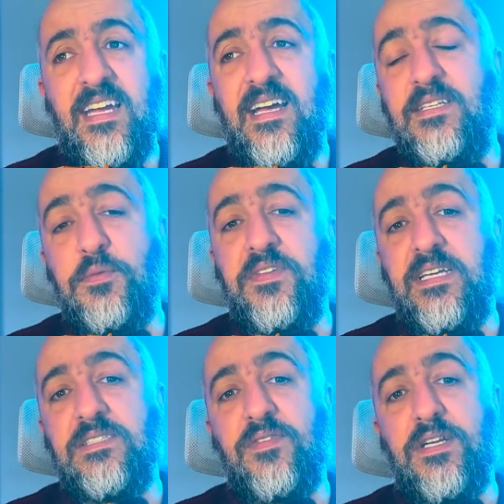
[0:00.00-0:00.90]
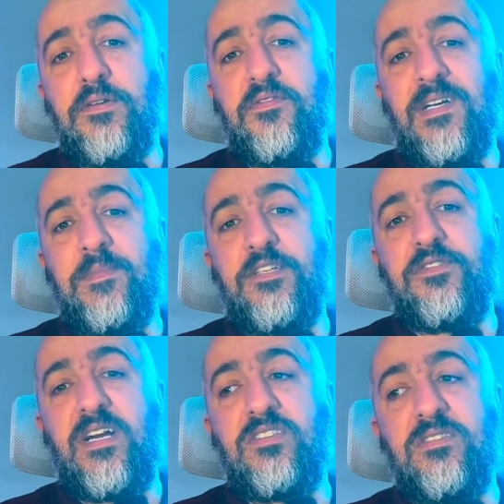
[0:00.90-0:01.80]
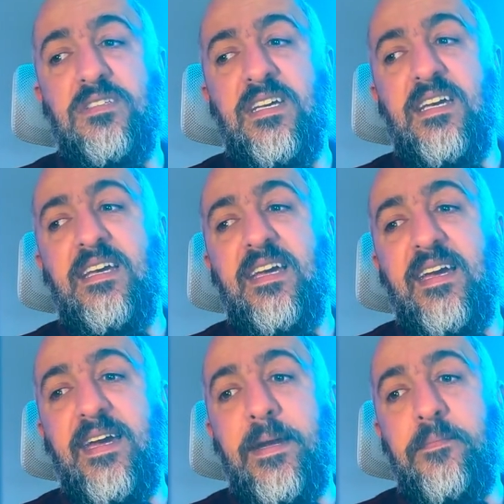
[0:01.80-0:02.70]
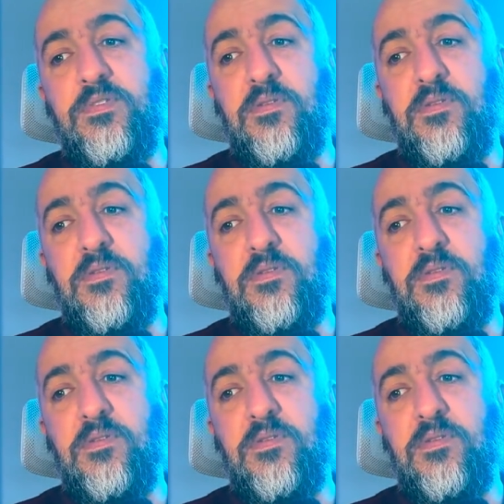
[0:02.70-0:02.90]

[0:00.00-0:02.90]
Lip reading: I don't think it's a very good family attraction. So